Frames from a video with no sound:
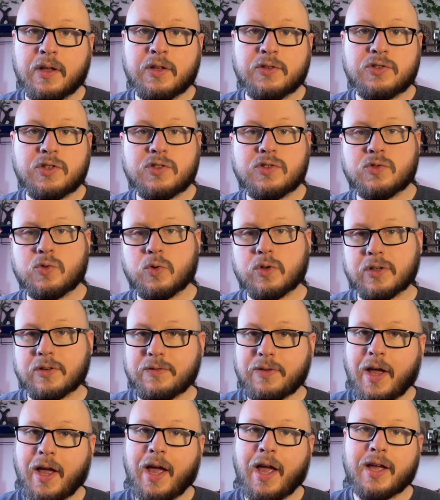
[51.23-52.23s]
Just sort of
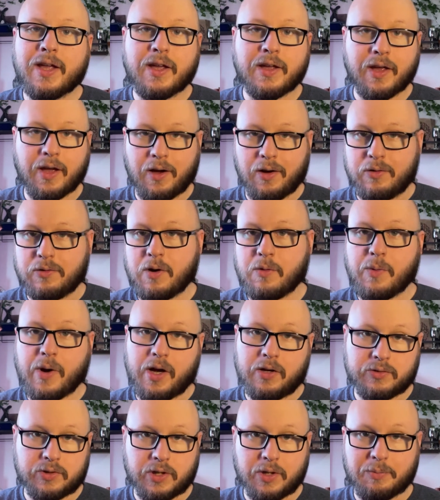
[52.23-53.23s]
hanging out
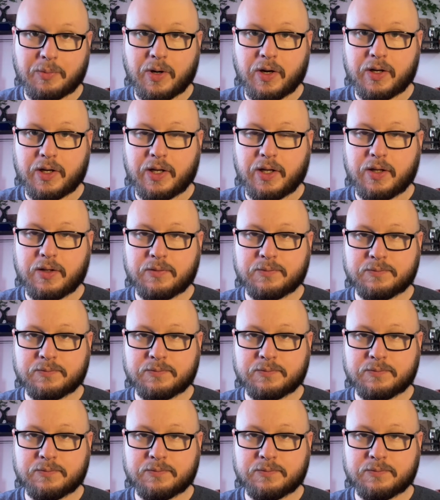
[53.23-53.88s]
around our body,